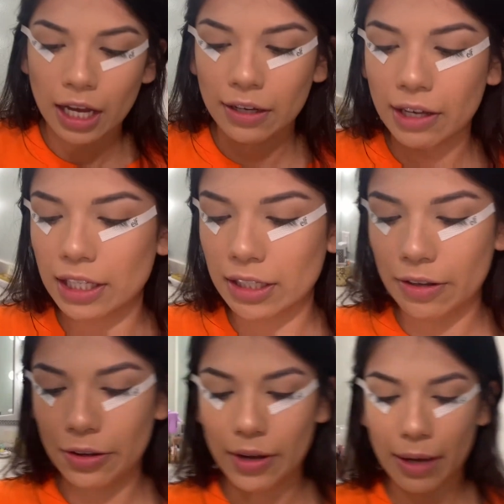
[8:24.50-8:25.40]
Okay, so
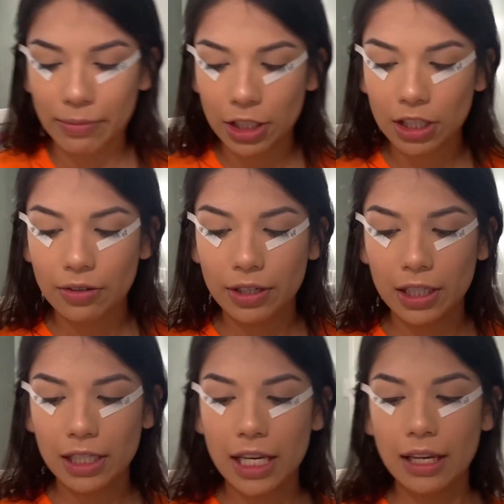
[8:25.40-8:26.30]
I'm just going
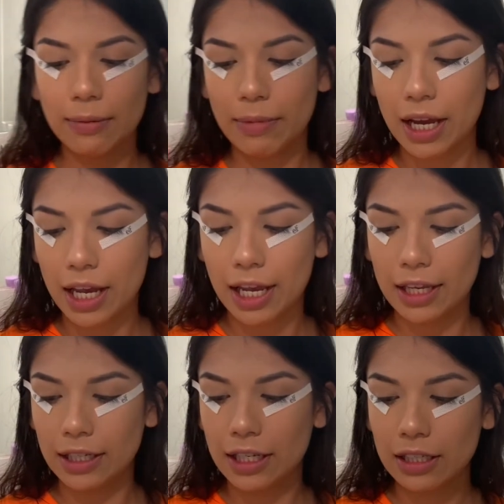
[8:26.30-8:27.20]
to take my
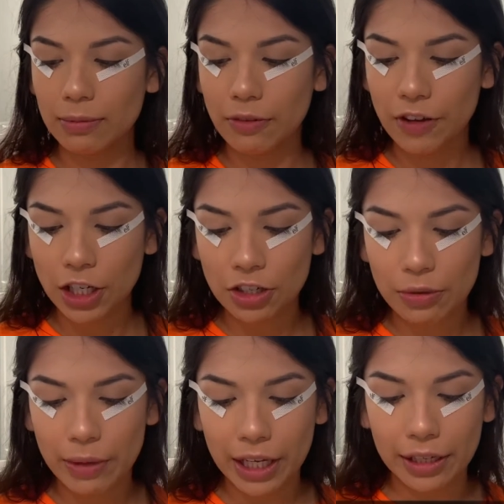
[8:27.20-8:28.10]
NYX Professional
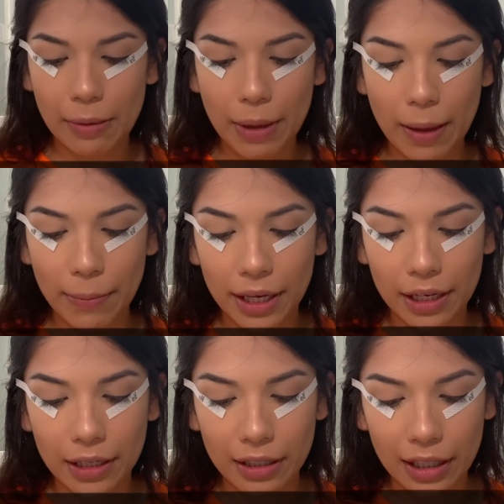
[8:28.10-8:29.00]
Makeup
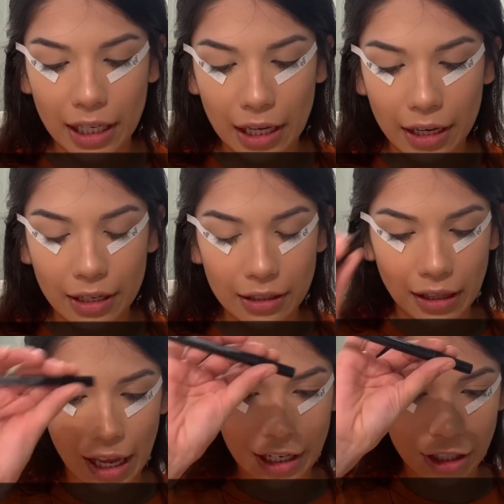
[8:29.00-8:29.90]
Epic Ink
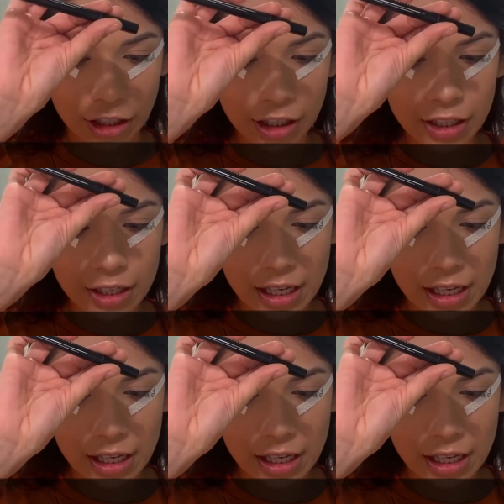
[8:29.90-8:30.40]
Liner.